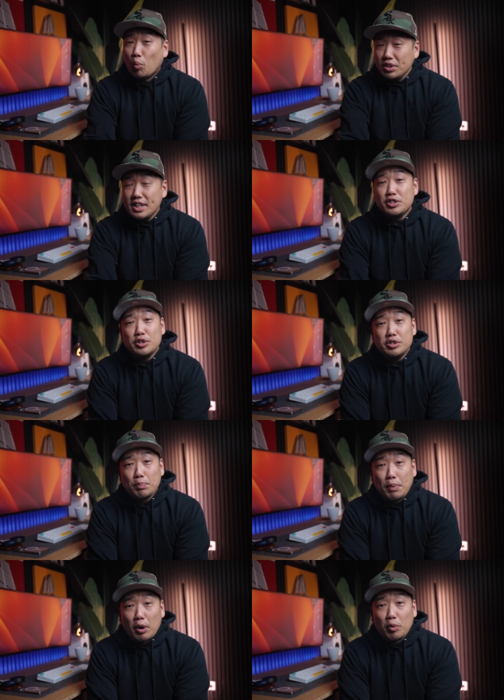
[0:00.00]
one that's used to
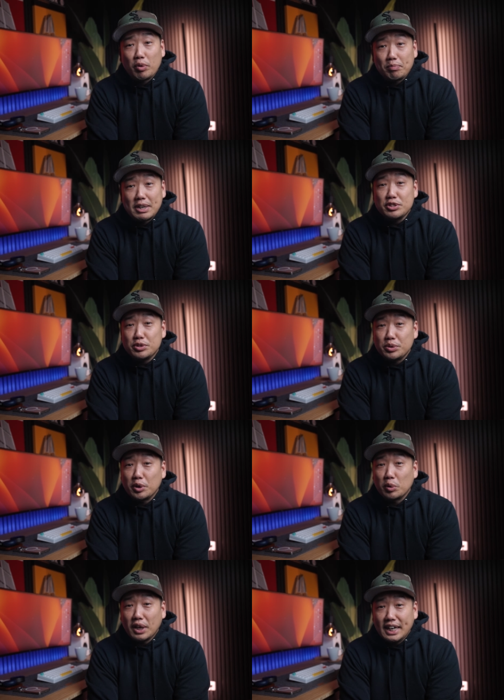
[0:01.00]
power one of my
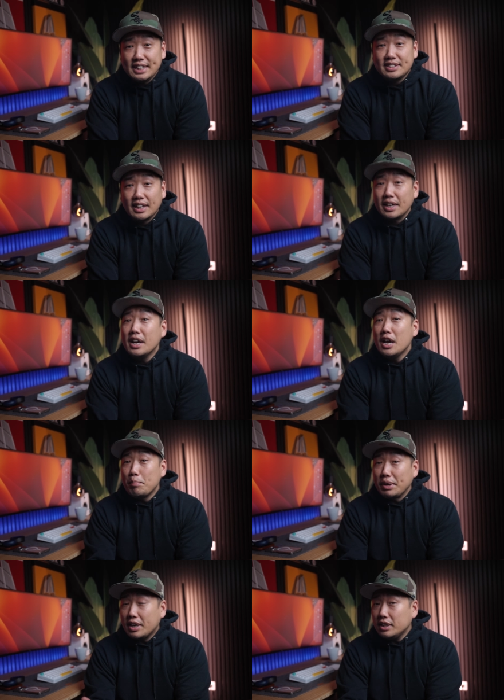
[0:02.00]
studio lights, and
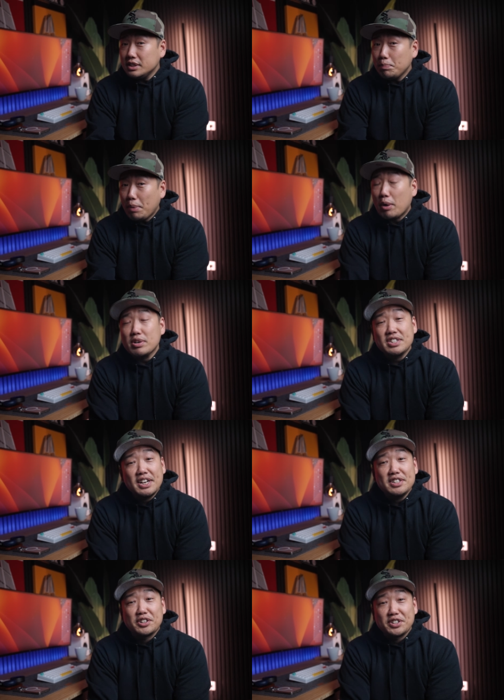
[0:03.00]
because the power
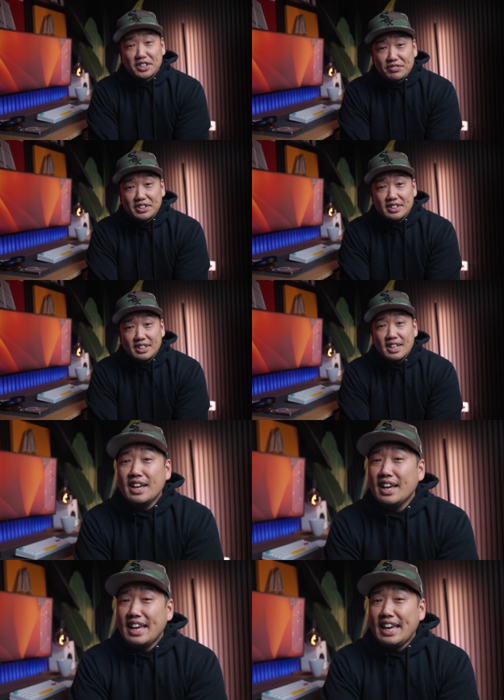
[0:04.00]
settings are different,
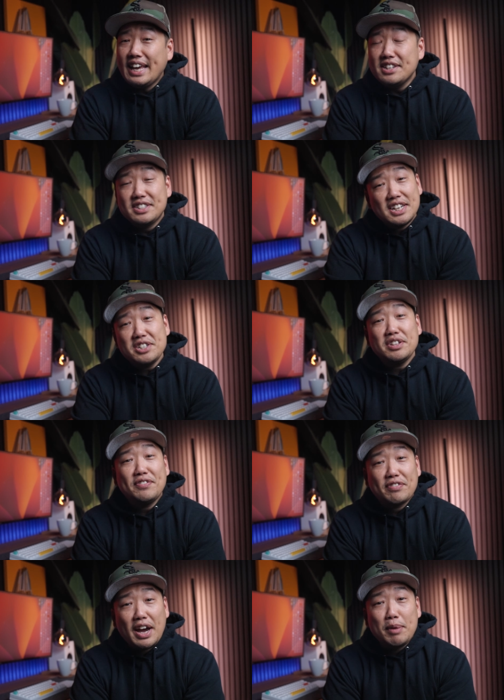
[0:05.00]
it essentially
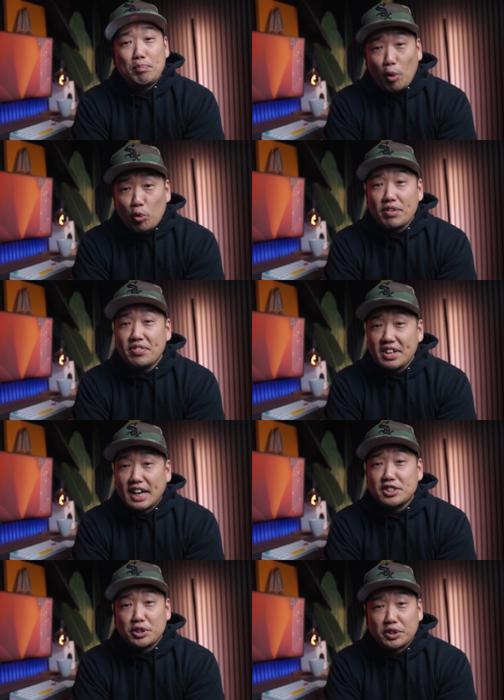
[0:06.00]
fried both of the
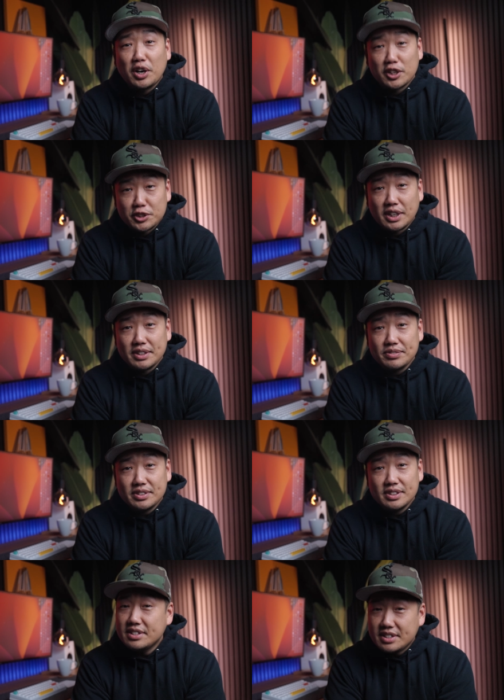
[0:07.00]
external hard
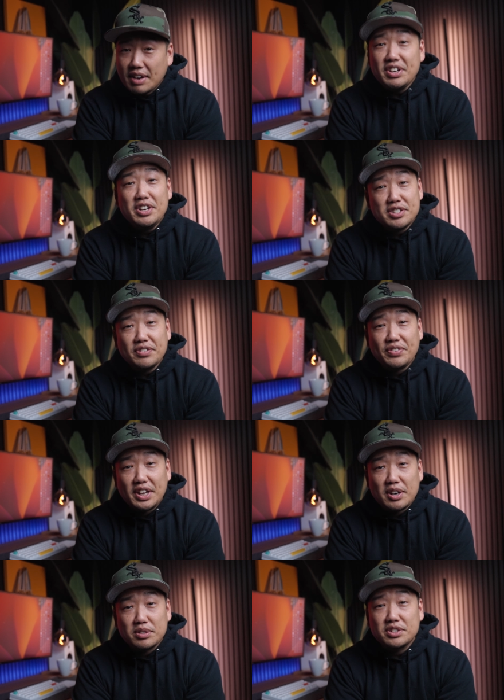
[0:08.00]
drives. Seven years of
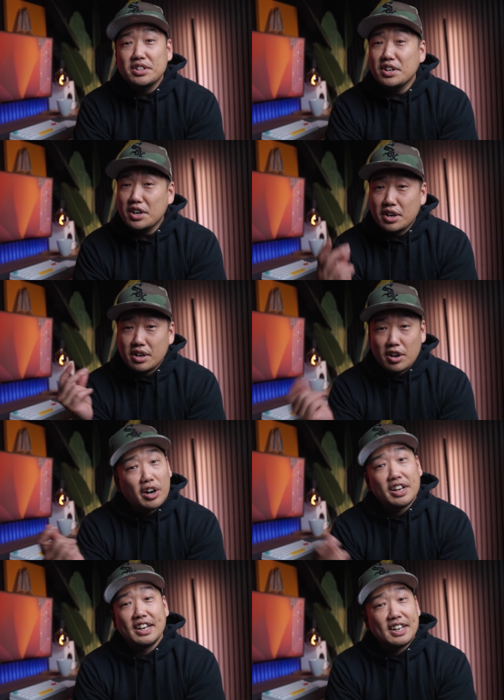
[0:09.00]
videos,
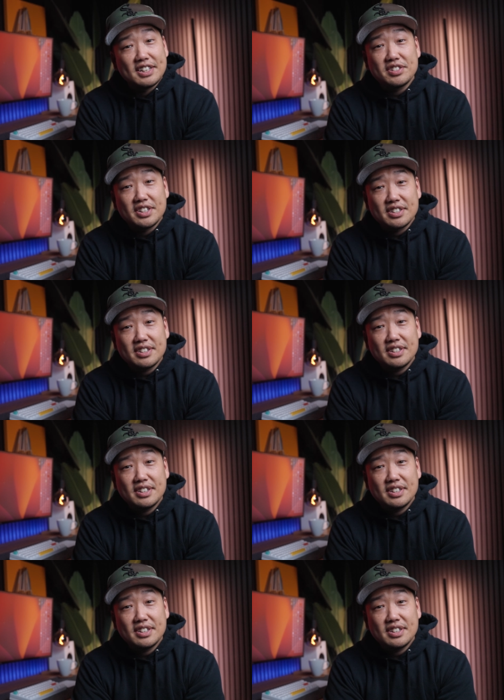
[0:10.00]
gone in an instant.